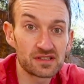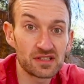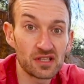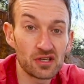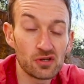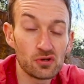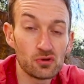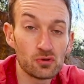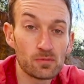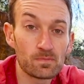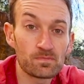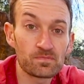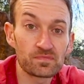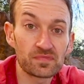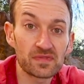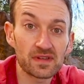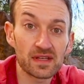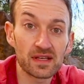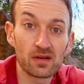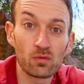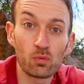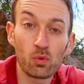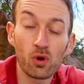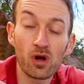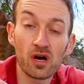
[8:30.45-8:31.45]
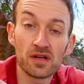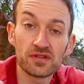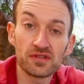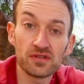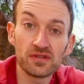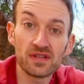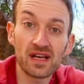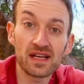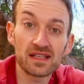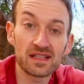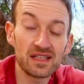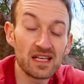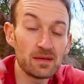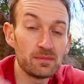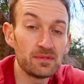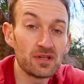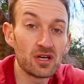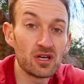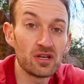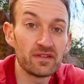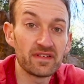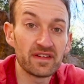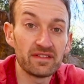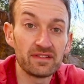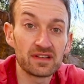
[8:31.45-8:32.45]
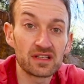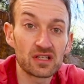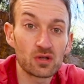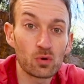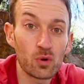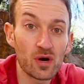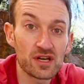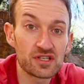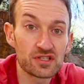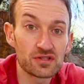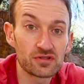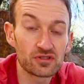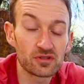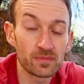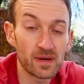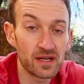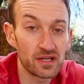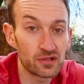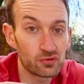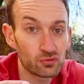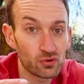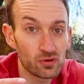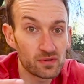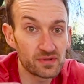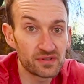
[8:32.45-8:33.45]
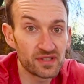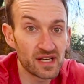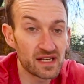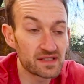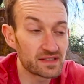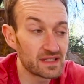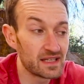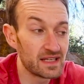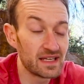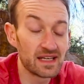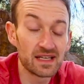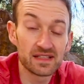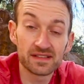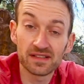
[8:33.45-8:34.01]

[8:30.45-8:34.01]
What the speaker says: So while I do that, let me know if you have any questions about the groupset.